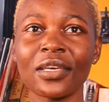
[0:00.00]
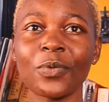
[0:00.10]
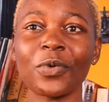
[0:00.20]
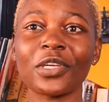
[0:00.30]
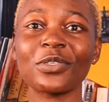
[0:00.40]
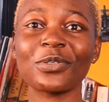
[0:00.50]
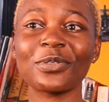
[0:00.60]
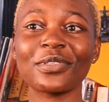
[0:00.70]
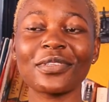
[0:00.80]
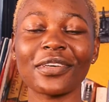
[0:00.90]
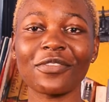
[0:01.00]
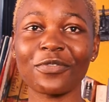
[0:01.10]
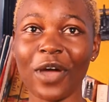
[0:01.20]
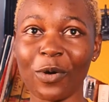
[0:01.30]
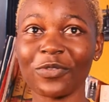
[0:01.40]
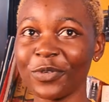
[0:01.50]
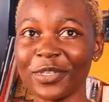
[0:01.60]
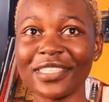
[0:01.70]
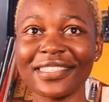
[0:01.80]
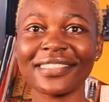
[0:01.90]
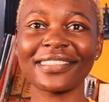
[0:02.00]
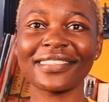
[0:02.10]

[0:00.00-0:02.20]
We had to use our phones,